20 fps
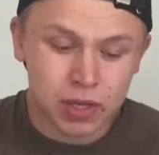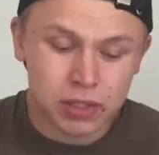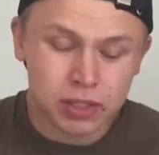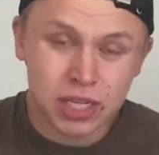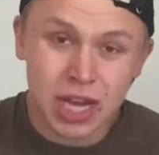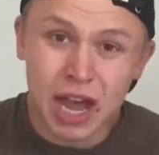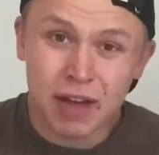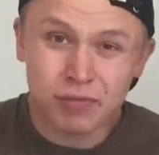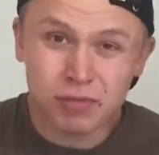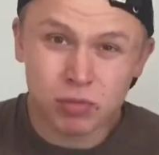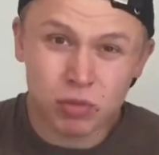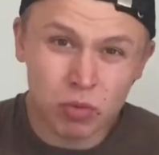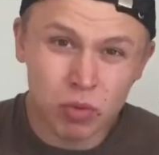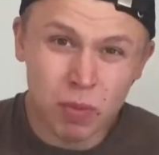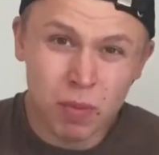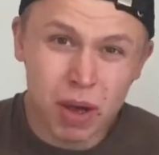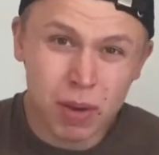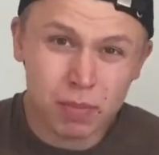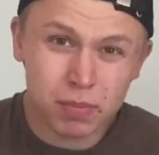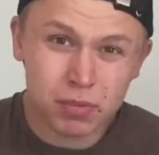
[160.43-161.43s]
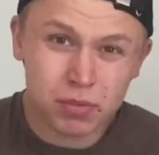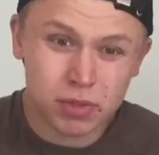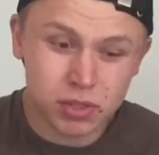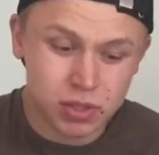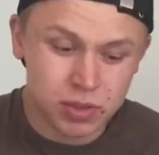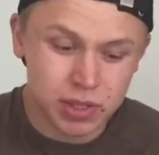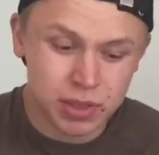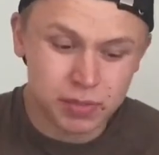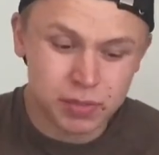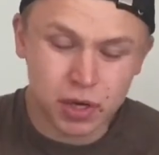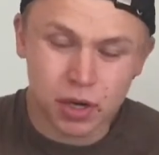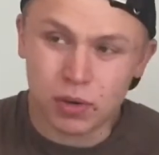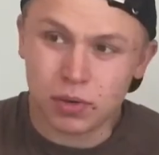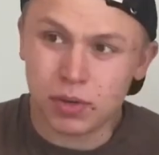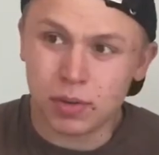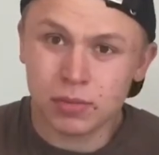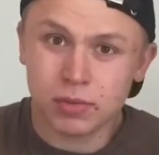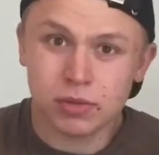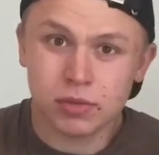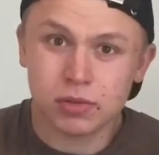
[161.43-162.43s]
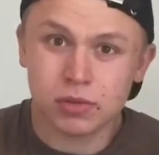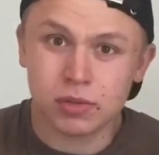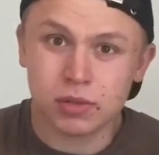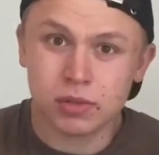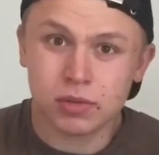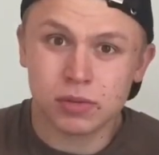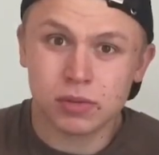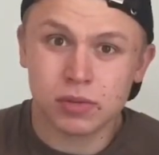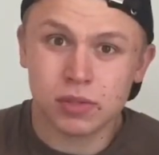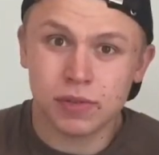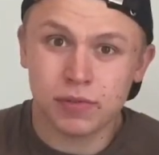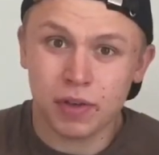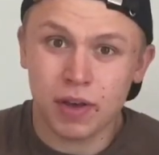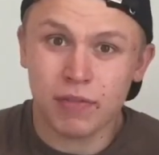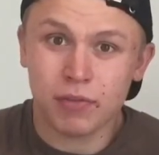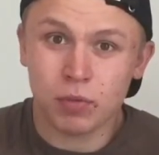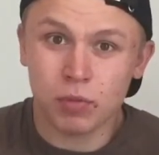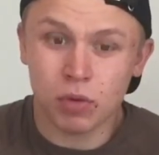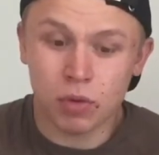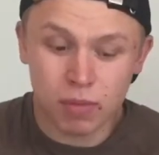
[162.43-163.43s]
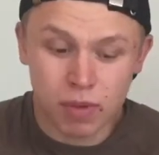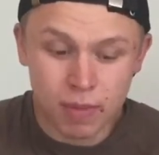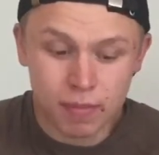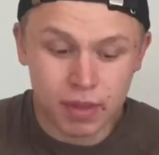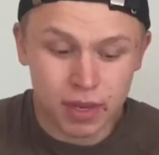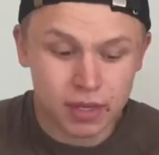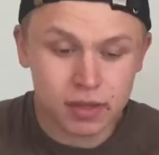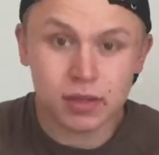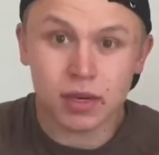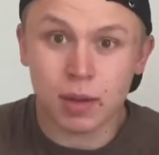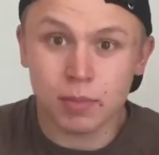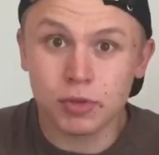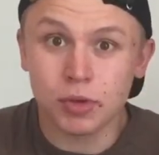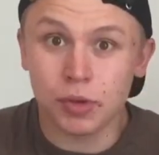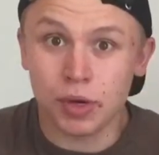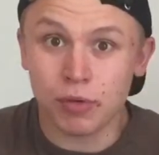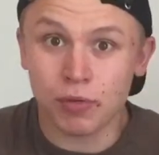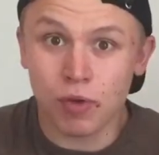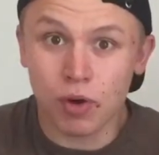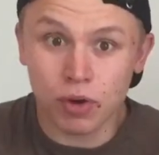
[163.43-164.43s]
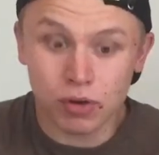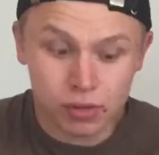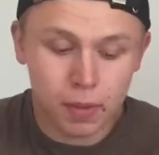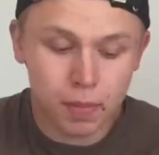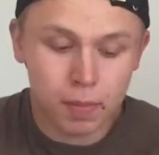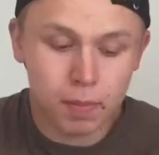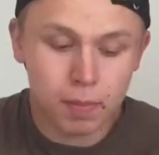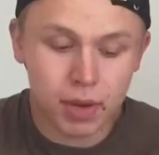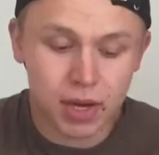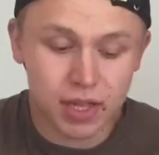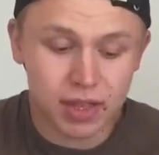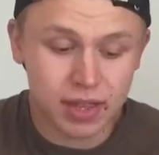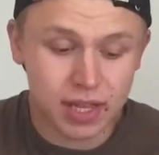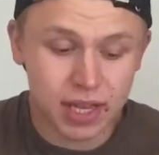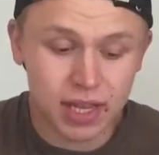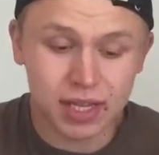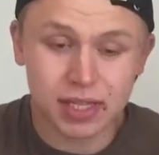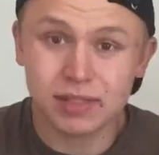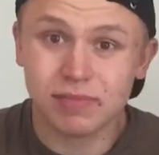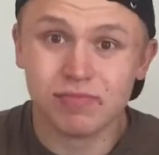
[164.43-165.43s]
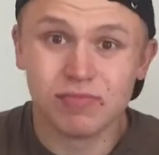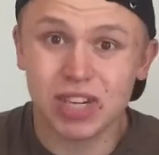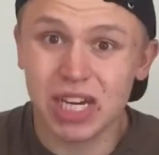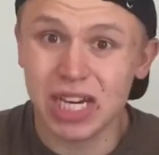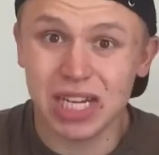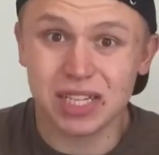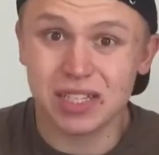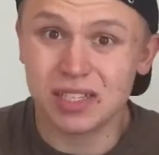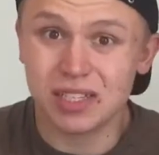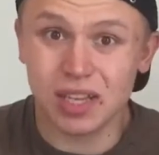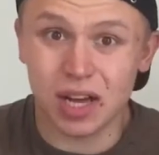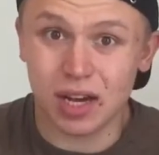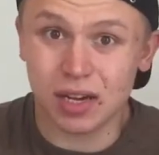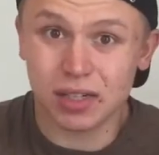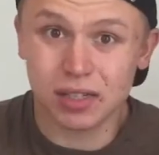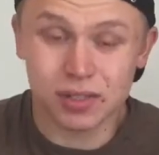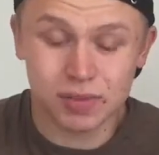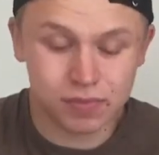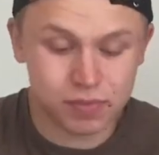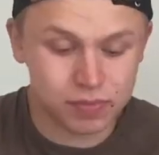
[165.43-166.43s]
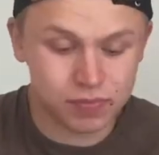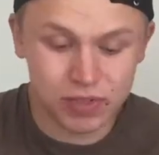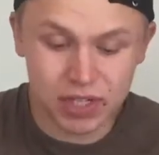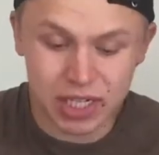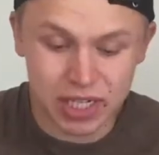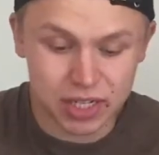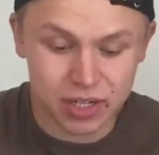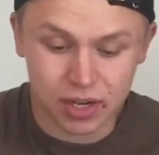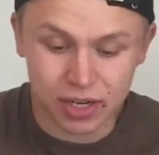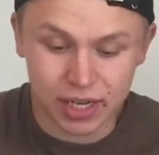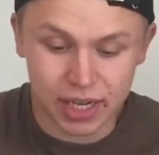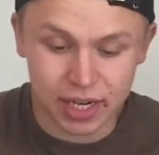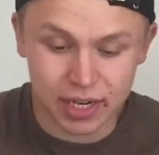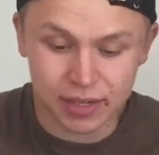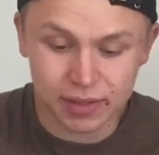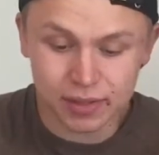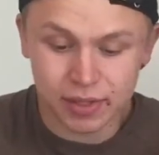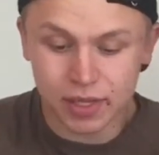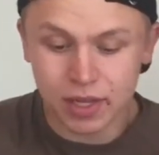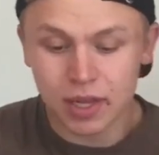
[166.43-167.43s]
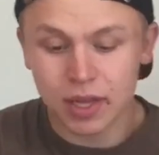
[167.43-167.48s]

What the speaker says: Do you have to warm them up or do you eat them cold? I'm not sure. If you have to warm them up, then I'm doing it wrong. But they really suck. Really don't get it.